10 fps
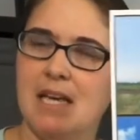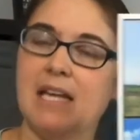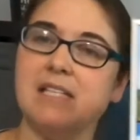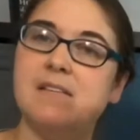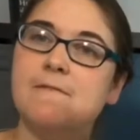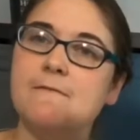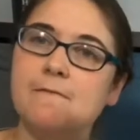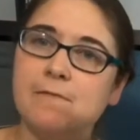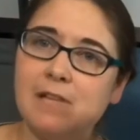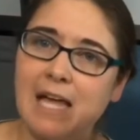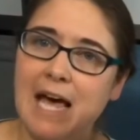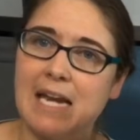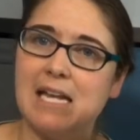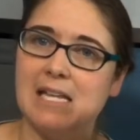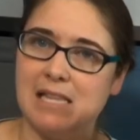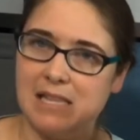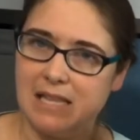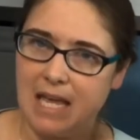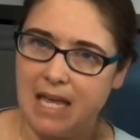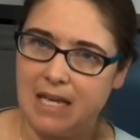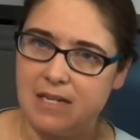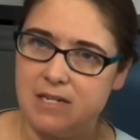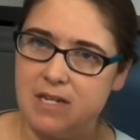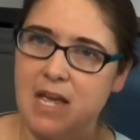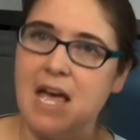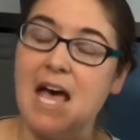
It's flat land.